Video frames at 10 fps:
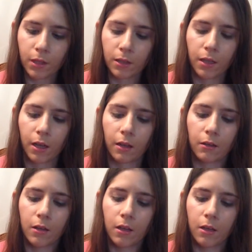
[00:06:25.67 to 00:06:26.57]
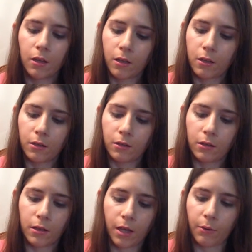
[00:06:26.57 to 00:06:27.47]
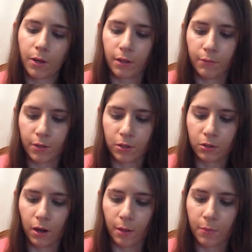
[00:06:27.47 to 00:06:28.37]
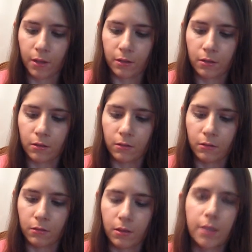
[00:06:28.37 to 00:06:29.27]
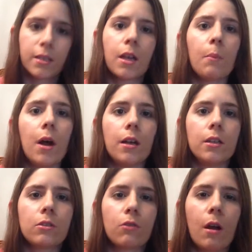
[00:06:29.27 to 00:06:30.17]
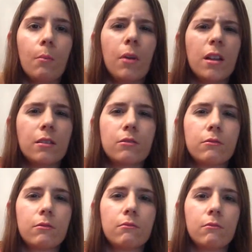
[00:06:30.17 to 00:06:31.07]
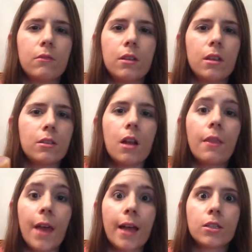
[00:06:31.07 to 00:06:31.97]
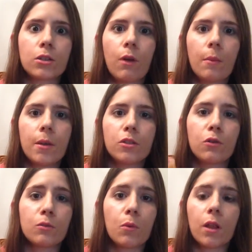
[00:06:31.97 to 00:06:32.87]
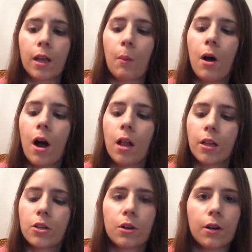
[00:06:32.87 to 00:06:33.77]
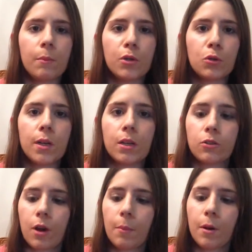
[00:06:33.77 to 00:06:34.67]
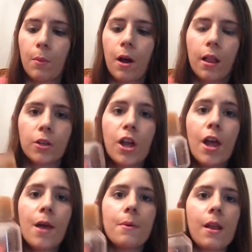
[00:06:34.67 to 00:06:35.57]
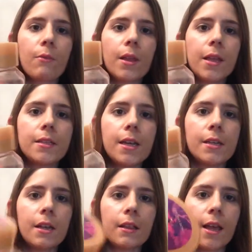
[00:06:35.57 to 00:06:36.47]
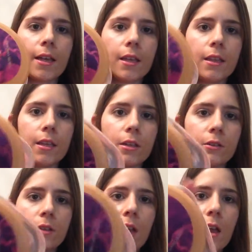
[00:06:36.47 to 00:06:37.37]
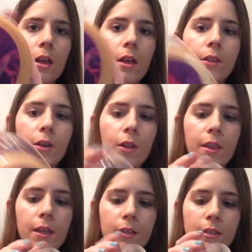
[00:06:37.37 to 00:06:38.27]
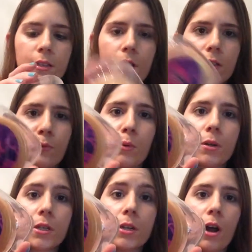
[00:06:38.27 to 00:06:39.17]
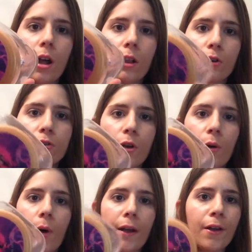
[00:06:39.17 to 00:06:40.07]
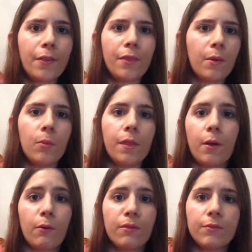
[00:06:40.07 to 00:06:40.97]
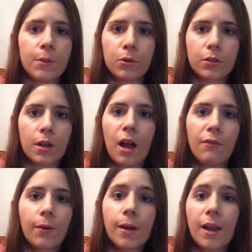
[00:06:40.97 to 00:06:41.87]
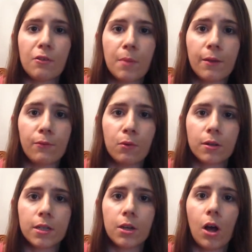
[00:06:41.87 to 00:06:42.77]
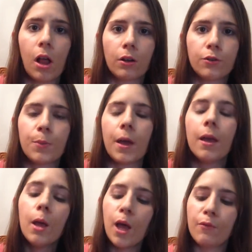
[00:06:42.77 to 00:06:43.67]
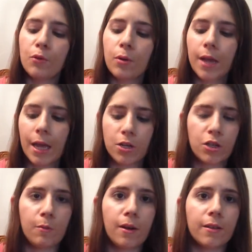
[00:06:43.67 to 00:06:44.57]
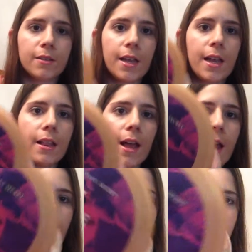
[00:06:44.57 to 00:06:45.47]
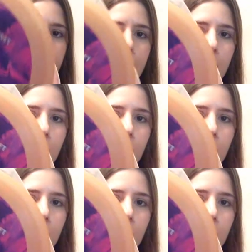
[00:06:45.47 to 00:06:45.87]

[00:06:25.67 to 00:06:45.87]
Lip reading: like a, how would I even describe this? It's like a body scrub, but it's not that scrubby, so it's more like a polish or in between a scrub and a polish. But I really did like these. The only thing is these cost $14, so I got them when they were 50% off. I would never pay $14, but if you can catch them on a sale, I highly